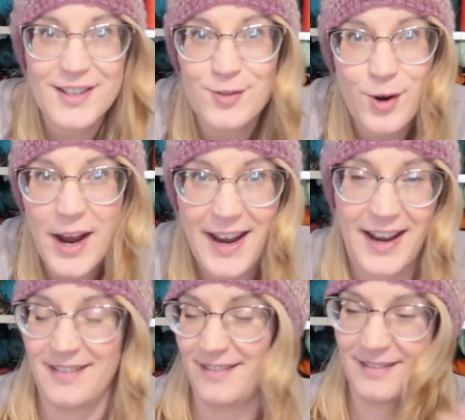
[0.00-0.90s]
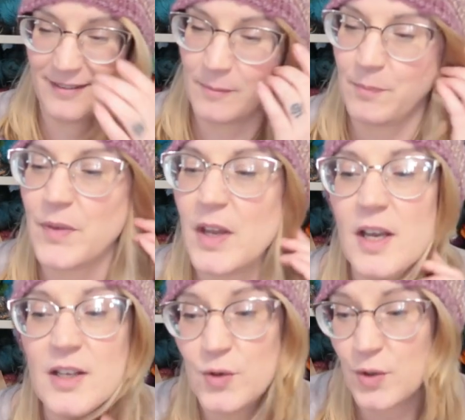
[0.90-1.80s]
It's great.
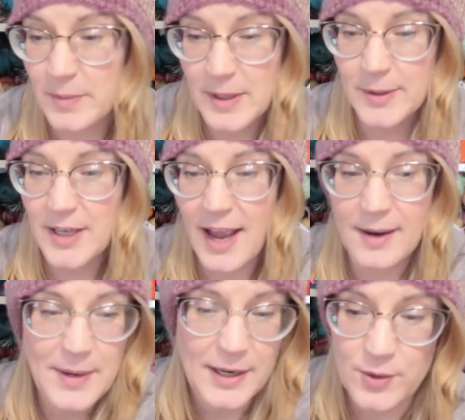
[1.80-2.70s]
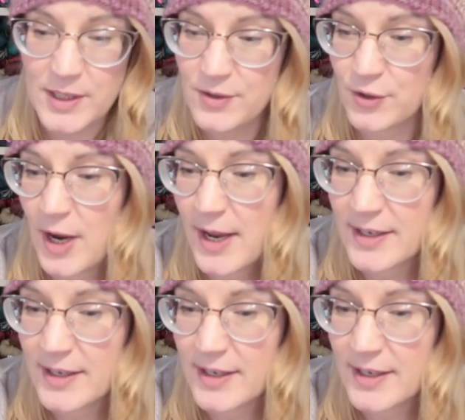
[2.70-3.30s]
Soon I'll be able to hide my own Easter